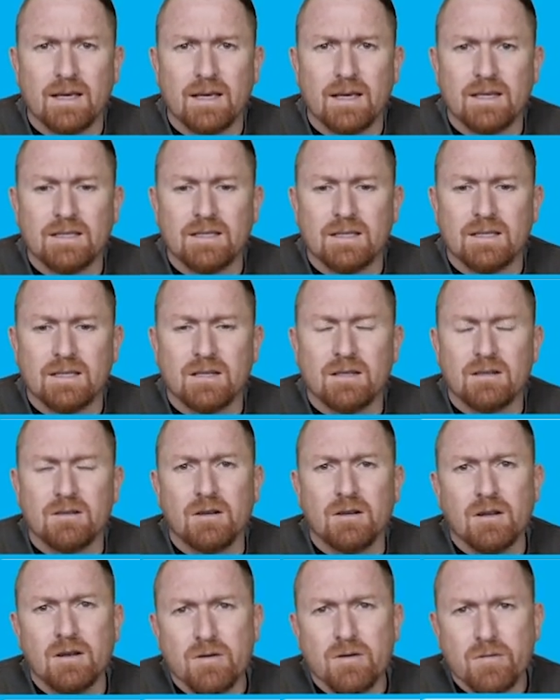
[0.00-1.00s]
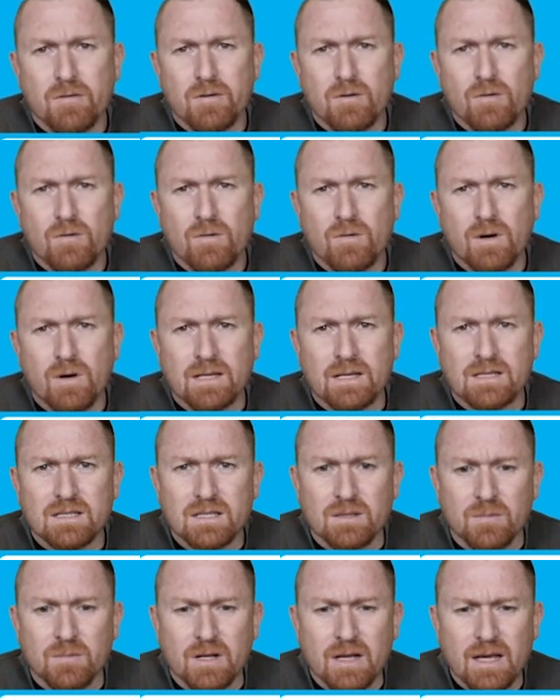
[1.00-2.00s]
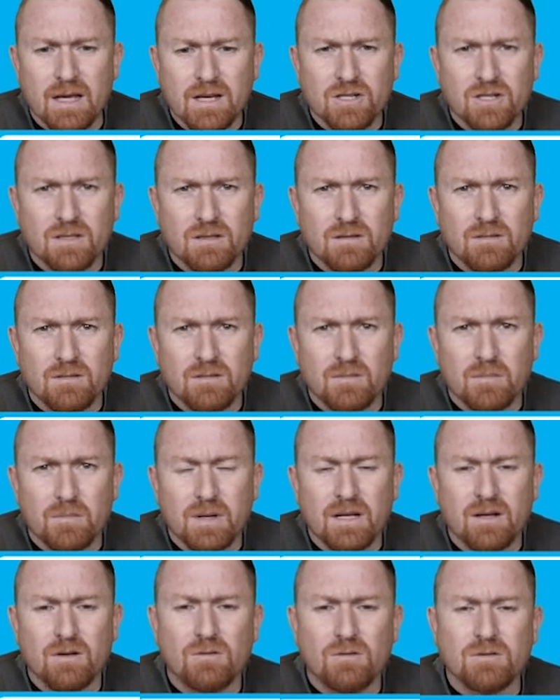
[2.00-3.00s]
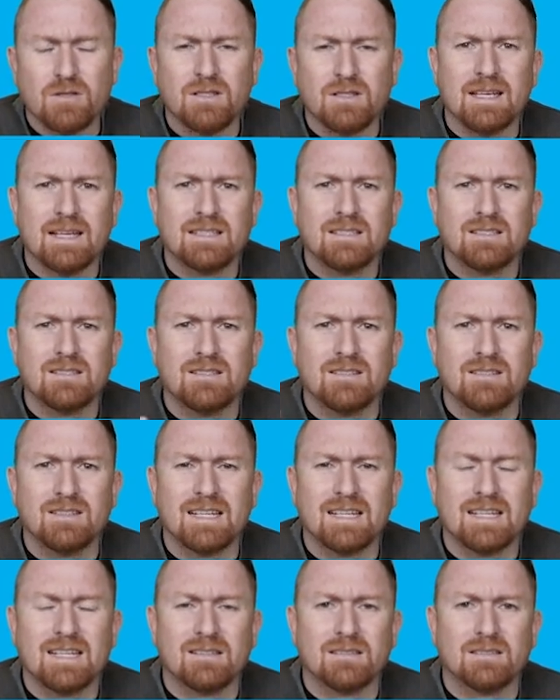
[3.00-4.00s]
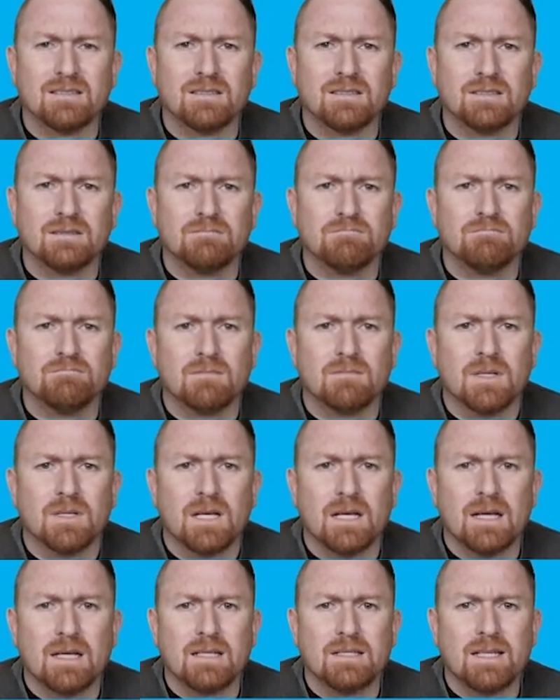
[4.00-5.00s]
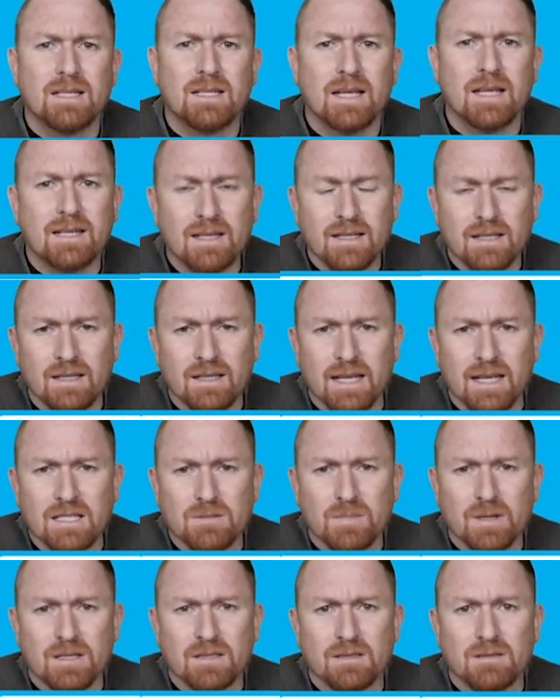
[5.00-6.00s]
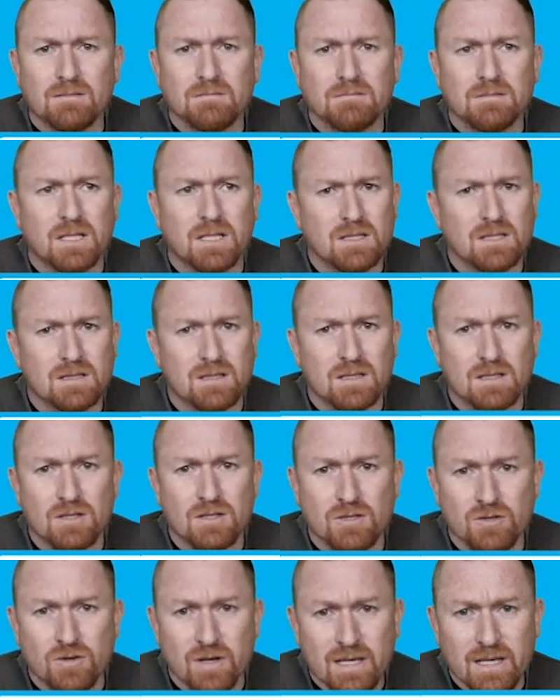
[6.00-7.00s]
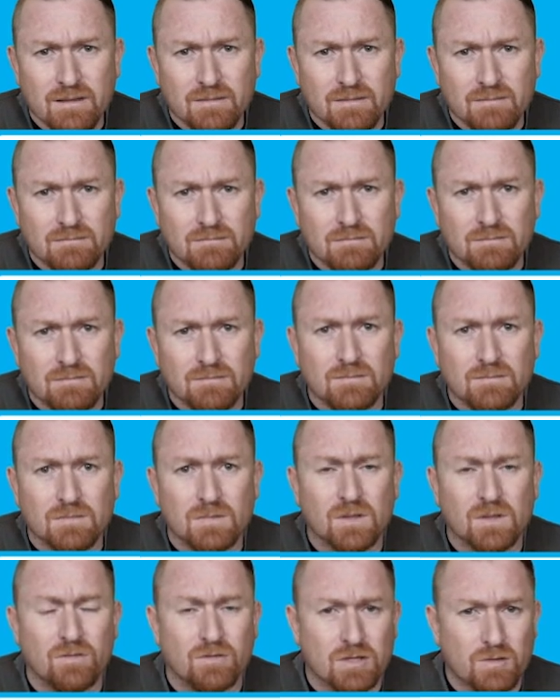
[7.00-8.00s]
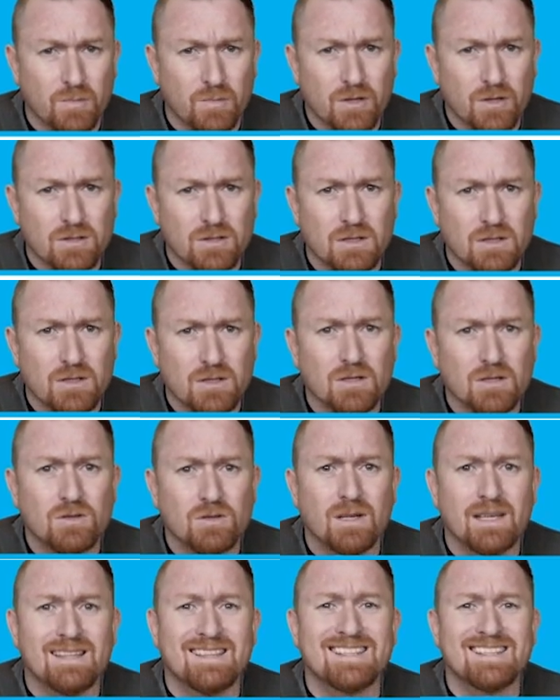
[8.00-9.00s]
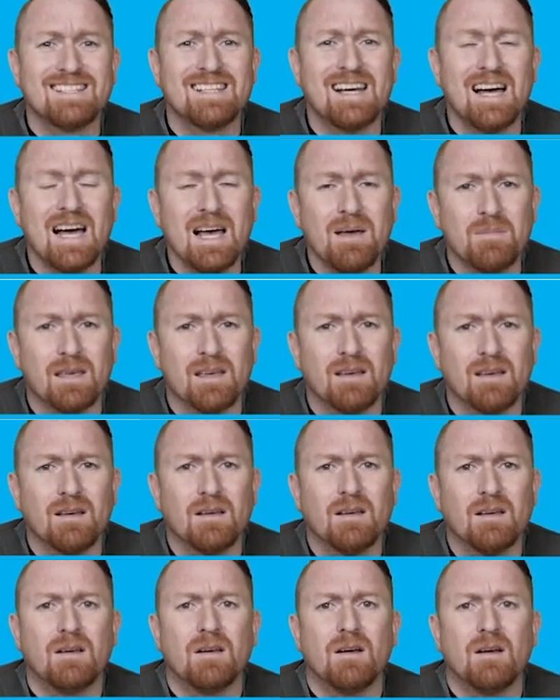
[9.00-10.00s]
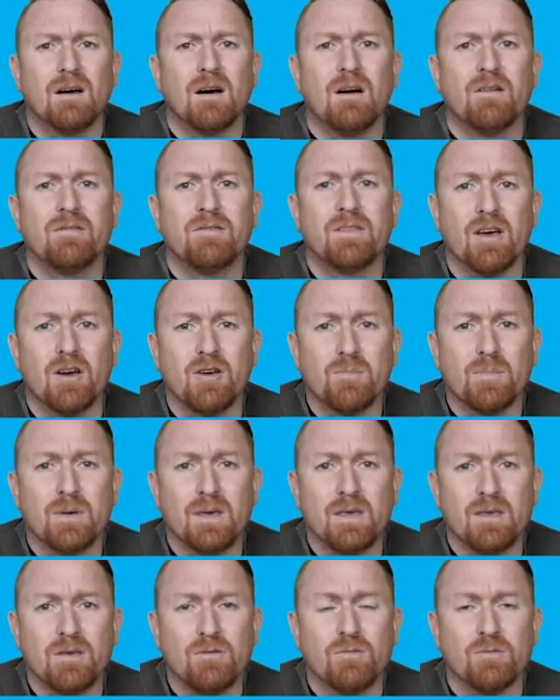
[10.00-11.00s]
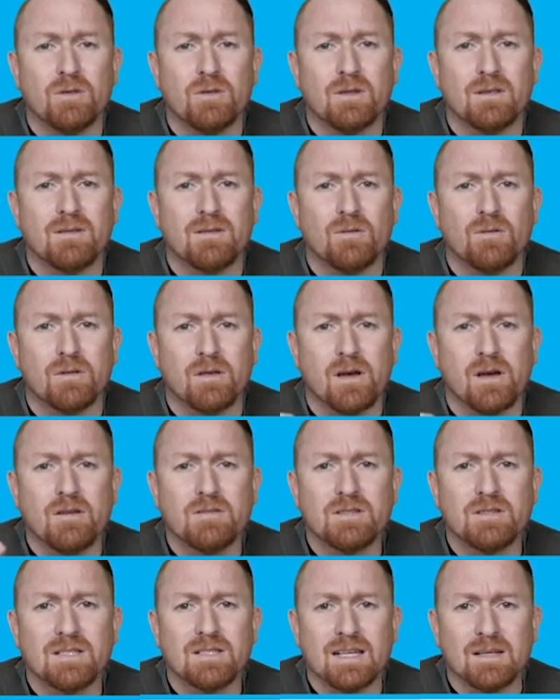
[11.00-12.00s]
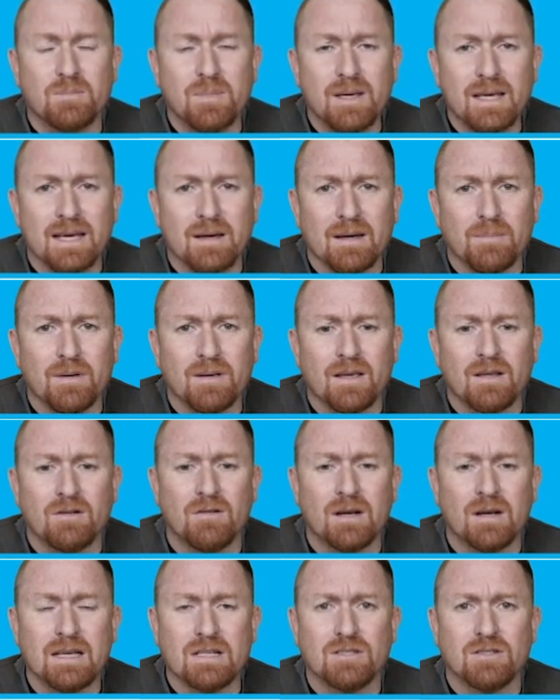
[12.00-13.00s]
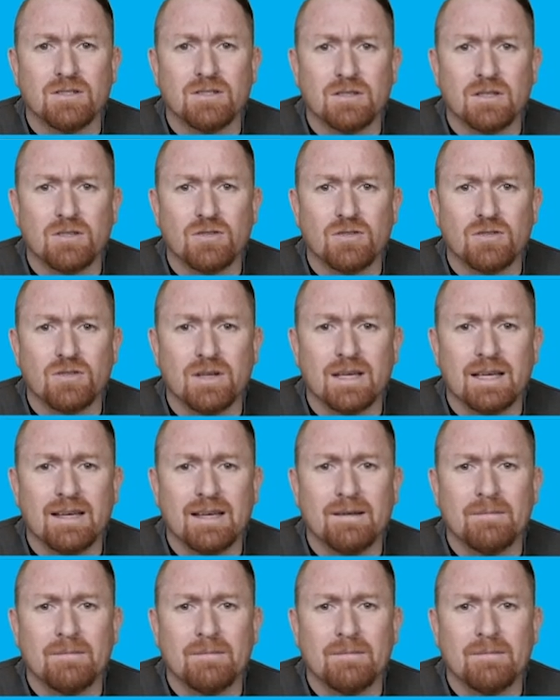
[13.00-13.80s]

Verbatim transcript: is that it not only requires stimulation, but it also takes into account technical aspects such as the trigger, the response to the trigger, the timing of the OPU or the, or the oocyte pickup in relation to the trigger,